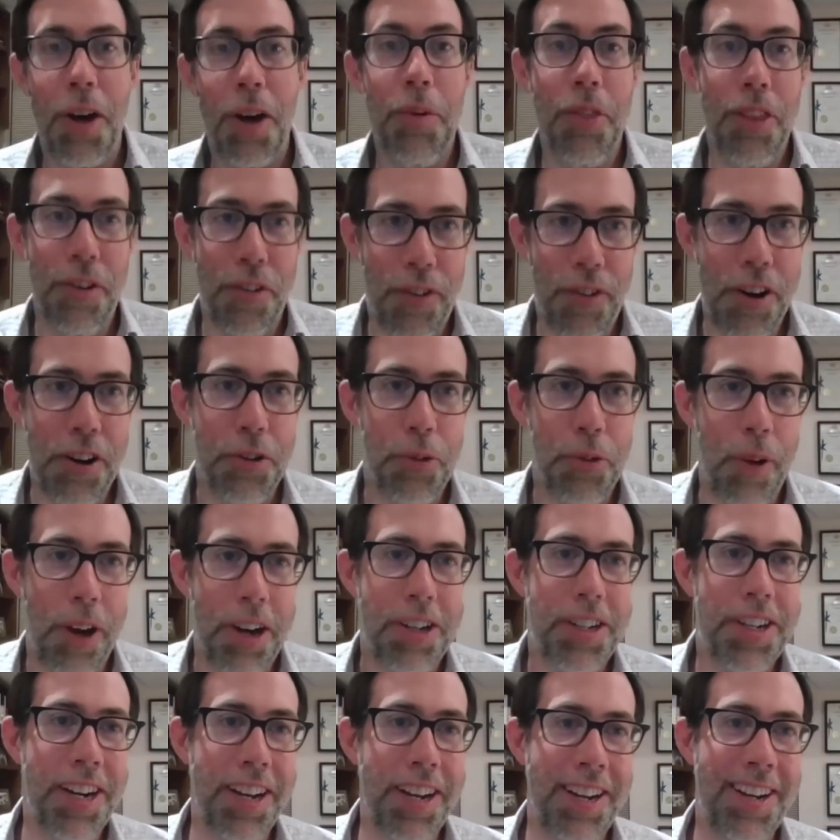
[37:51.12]
with the first
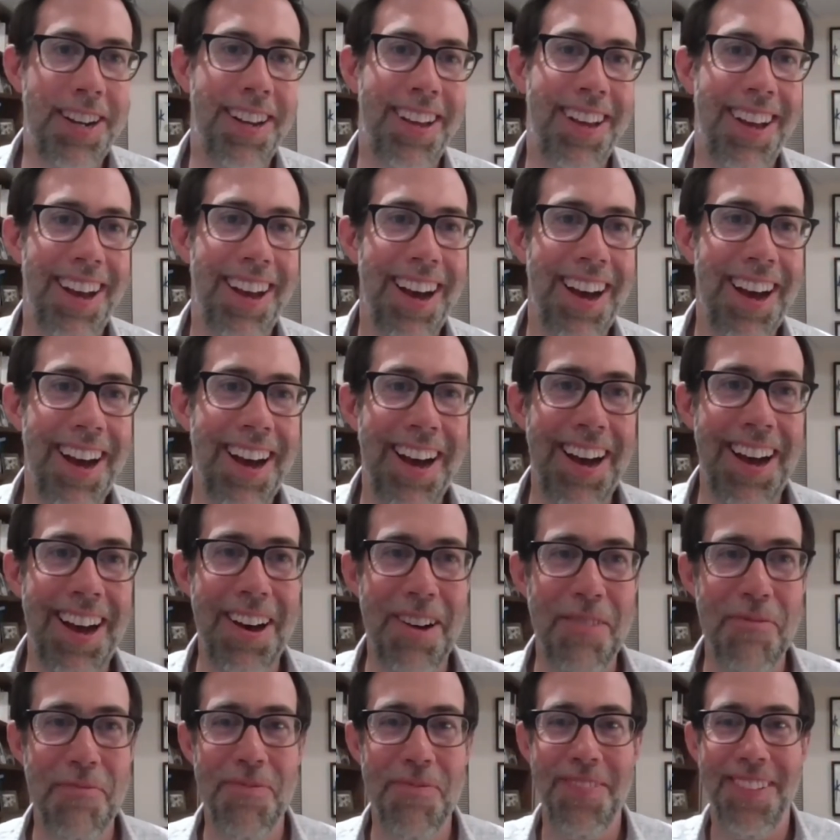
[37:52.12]
question.
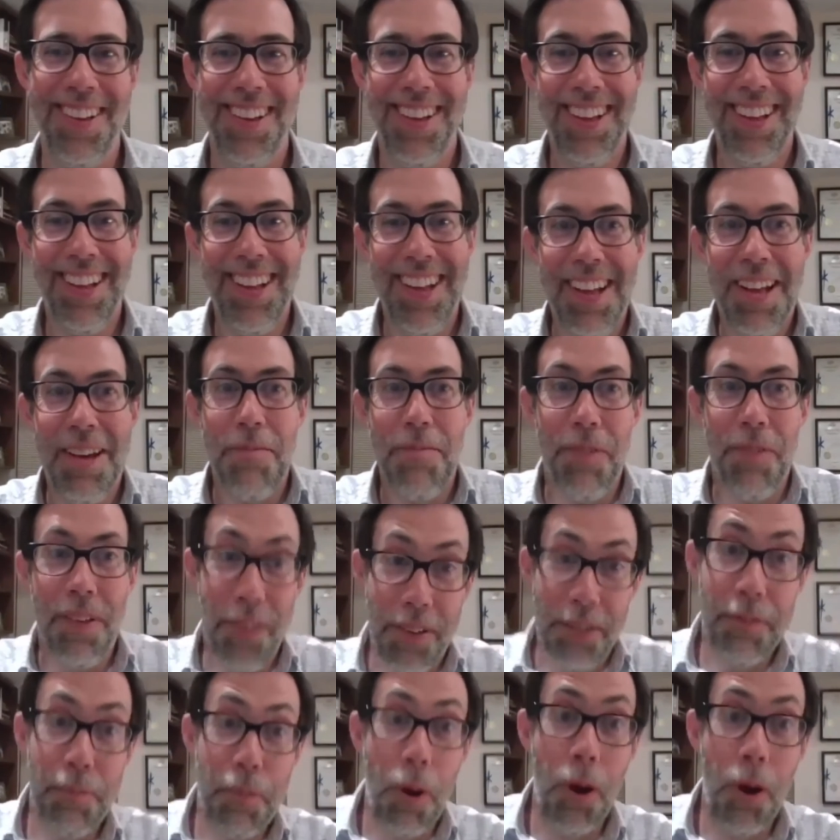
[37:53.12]
And
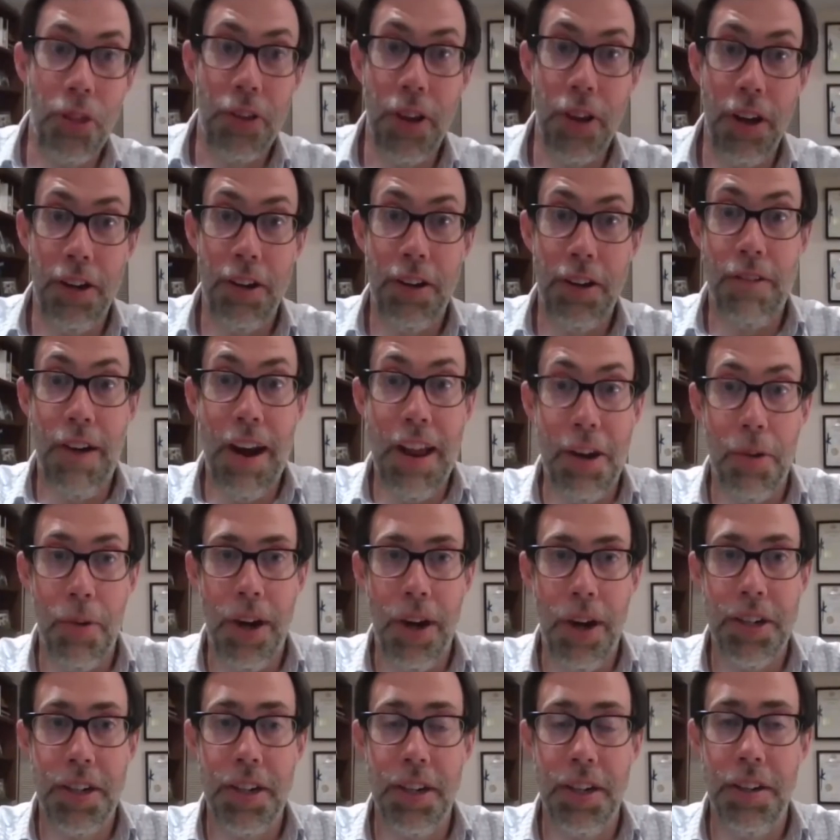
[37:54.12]
they're both good, great
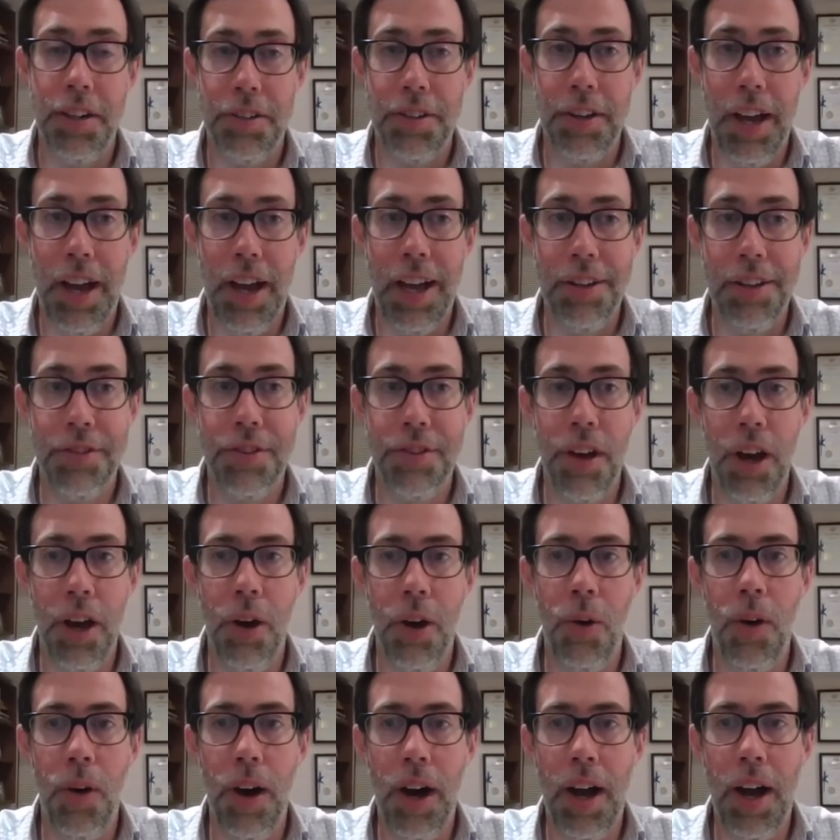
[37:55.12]
questions.
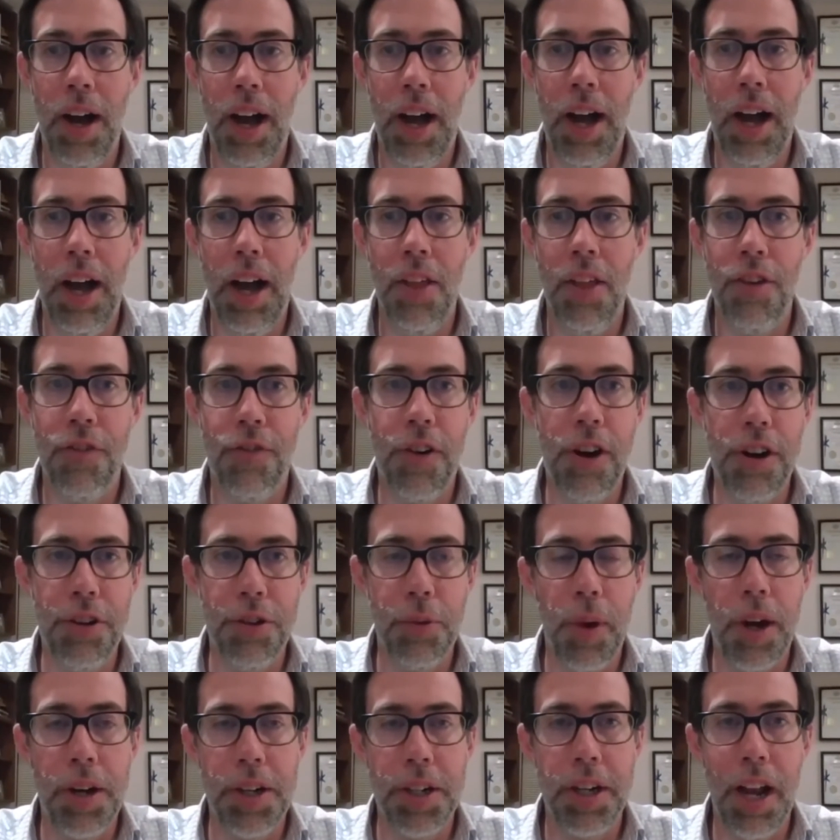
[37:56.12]
So on the first
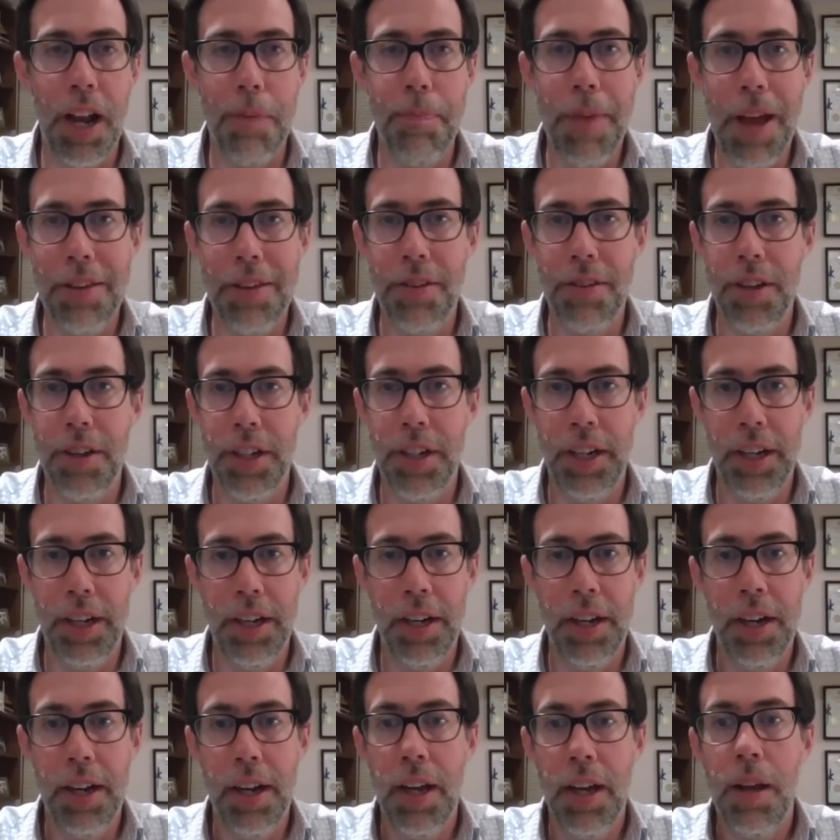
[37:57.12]
question on messaging,
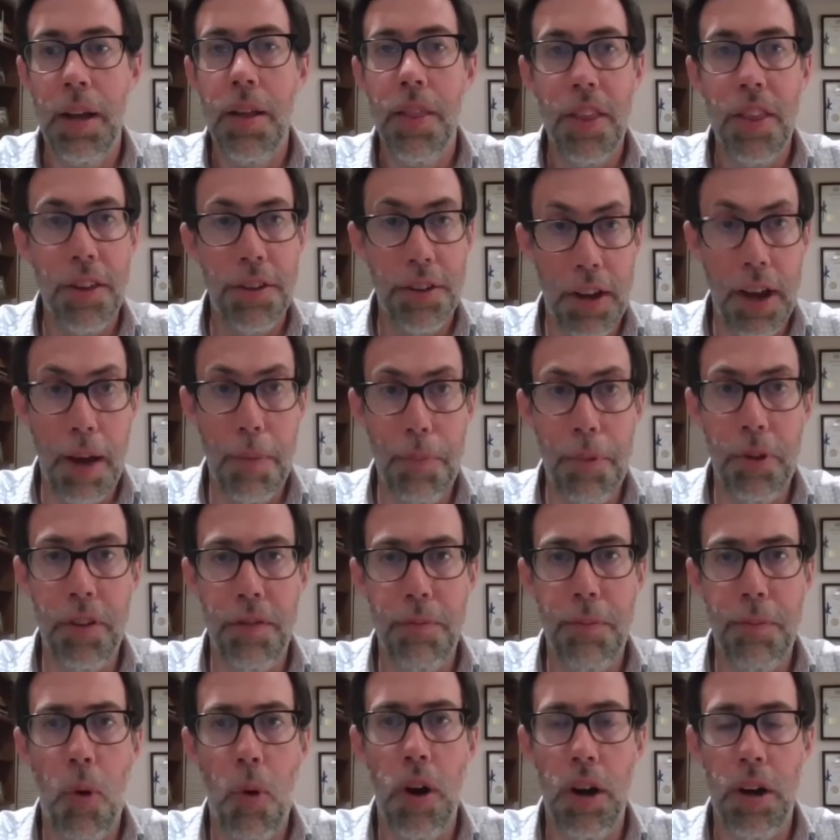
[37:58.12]
there's a couple of
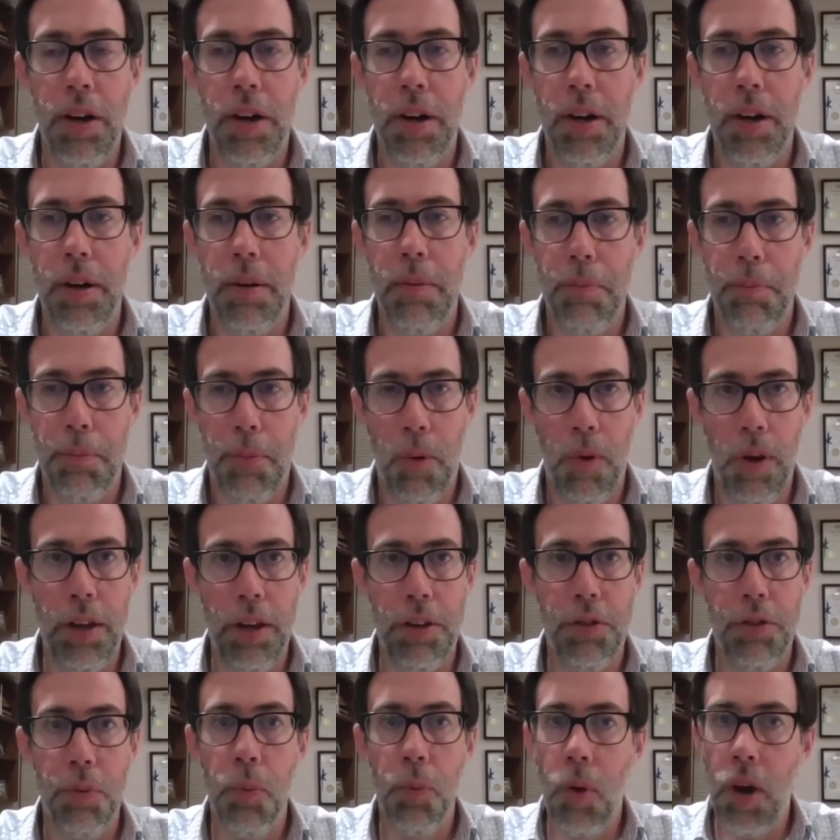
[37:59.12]
important
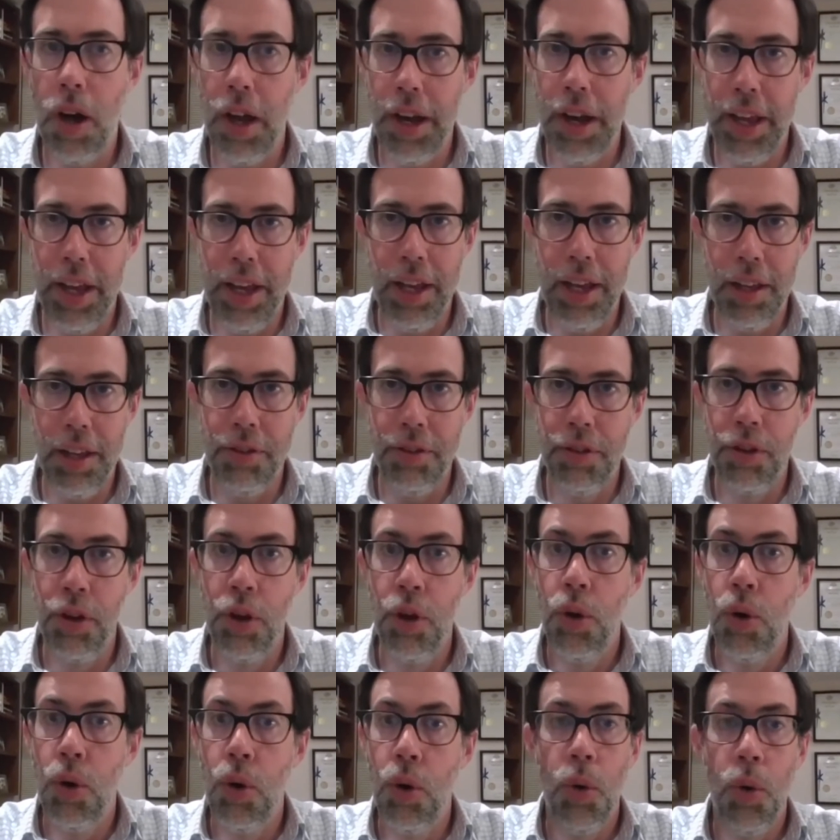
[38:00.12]
points. One is,
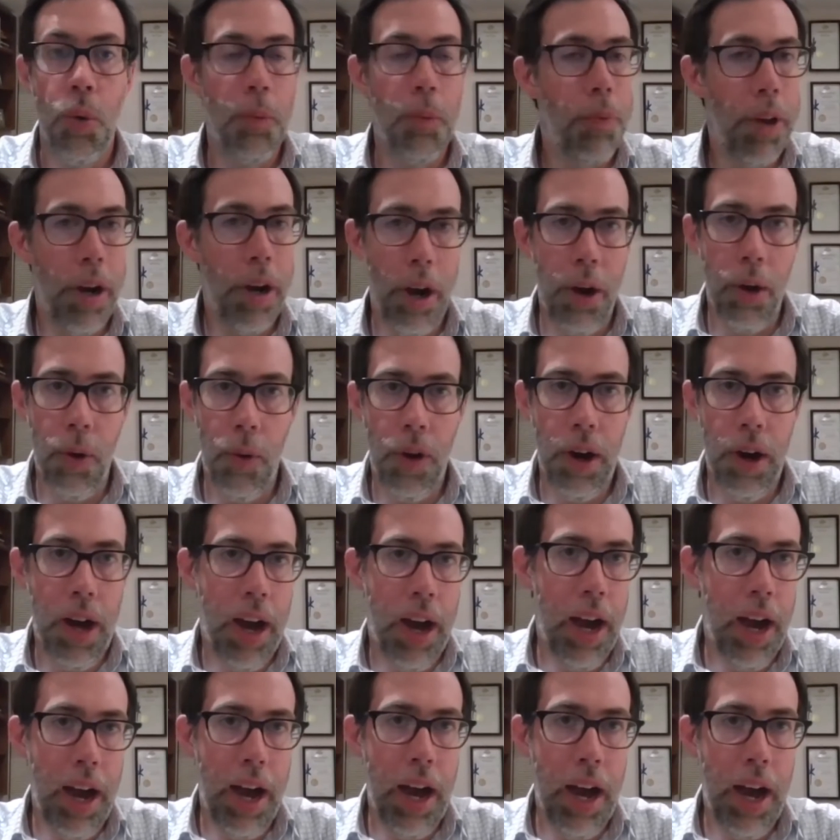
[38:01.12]
you know,
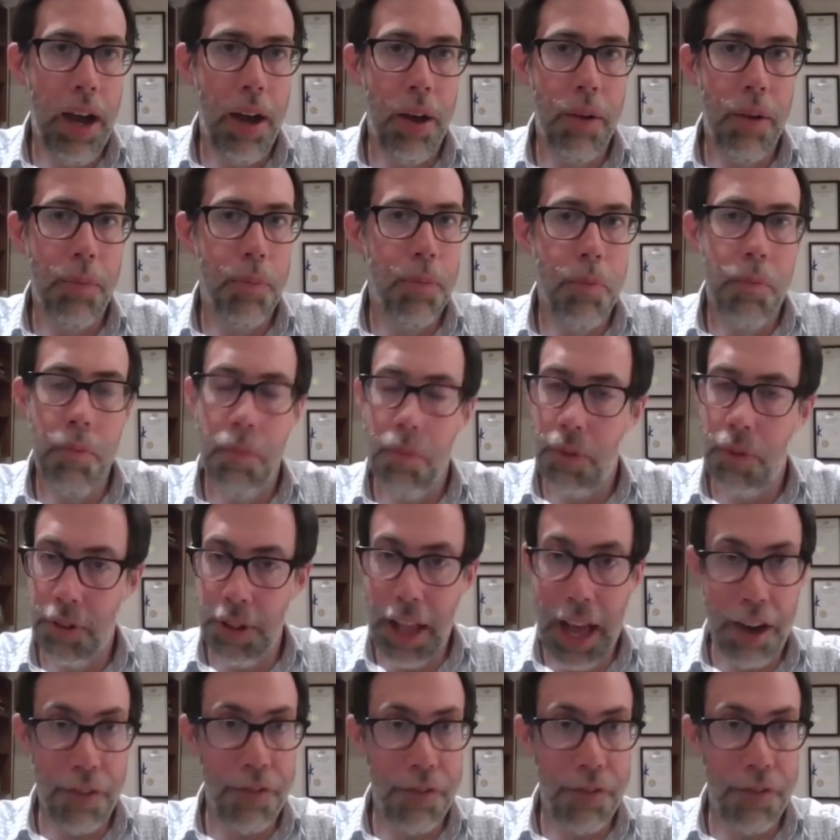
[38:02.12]
there's a lot of